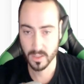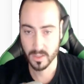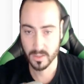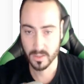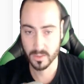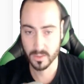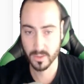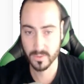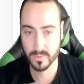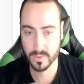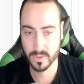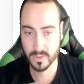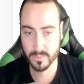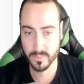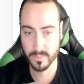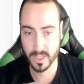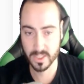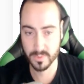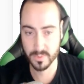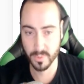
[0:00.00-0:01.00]
So it gives you some
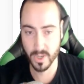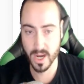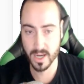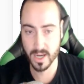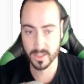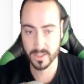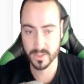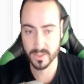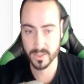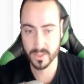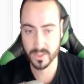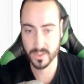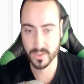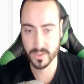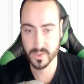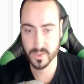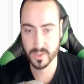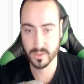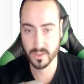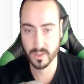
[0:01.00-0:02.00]
best
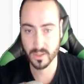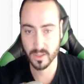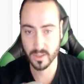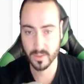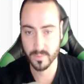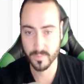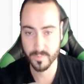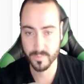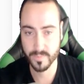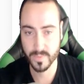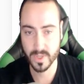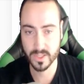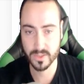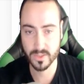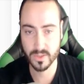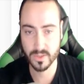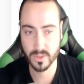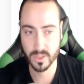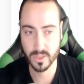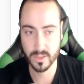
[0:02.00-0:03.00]
practices,
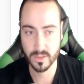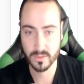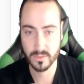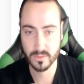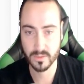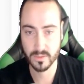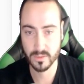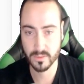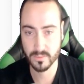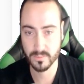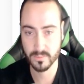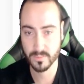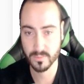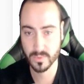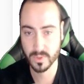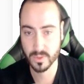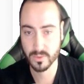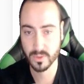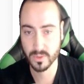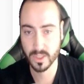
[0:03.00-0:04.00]
things you can
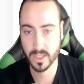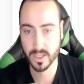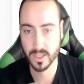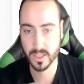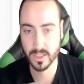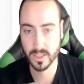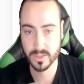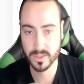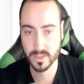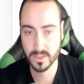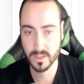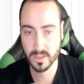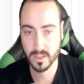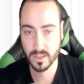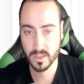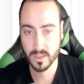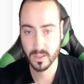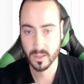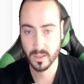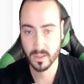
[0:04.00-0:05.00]
utilize
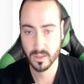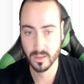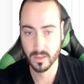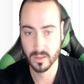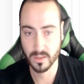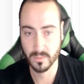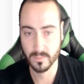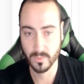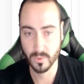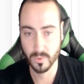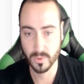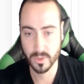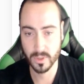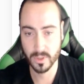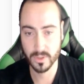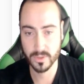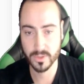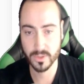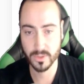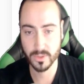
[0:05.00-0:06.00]

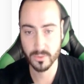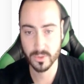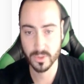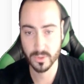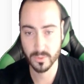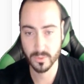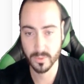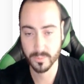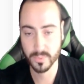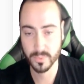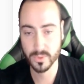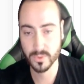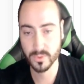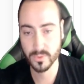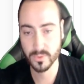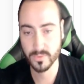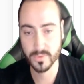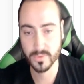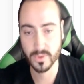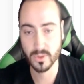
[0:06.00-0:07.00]
or do to
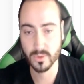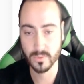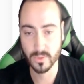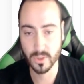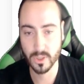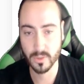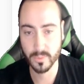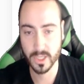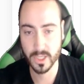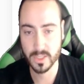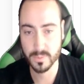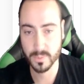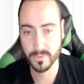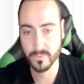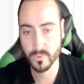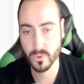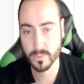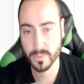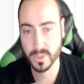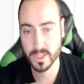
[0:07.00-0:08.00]
improve your overall page
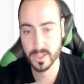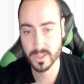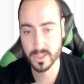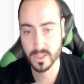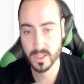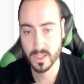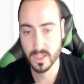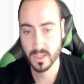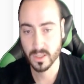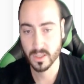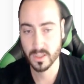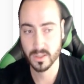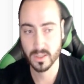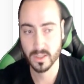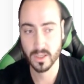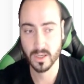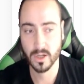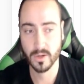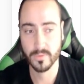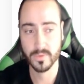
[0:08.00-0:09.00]
performance. And
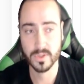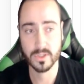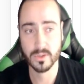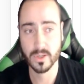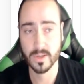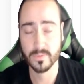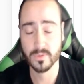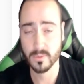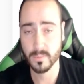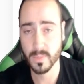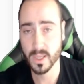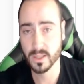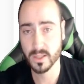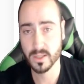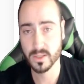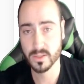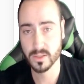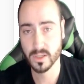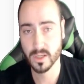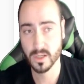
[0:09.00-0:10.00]
then obviously after you make
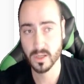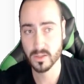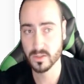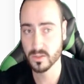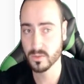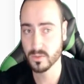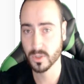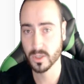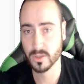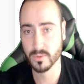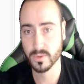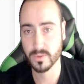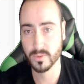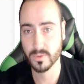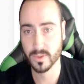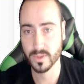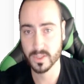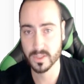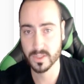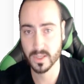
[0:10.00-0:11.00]
these changes, you want to
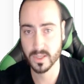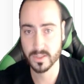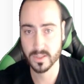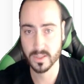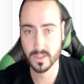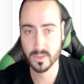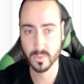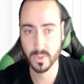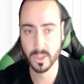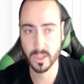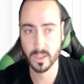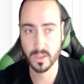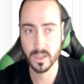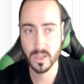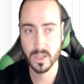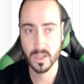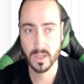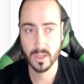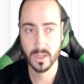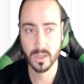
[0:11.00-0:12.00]
rerun these tests as well.
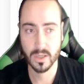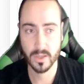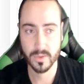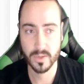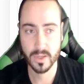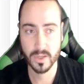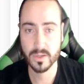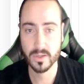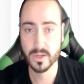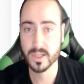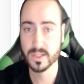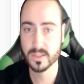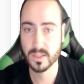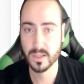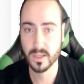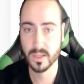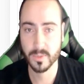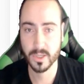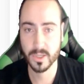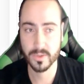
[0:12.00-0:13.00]
The other nice
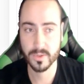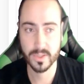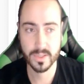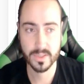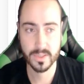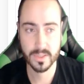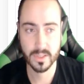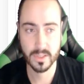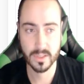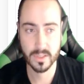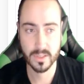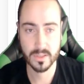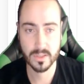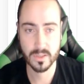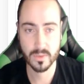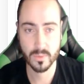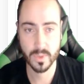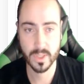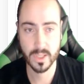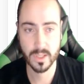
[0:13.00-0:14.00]
thing about this is
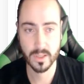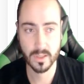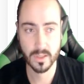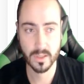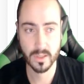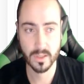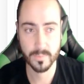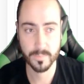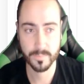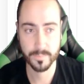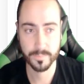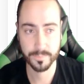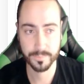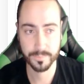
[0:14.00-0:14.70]
we can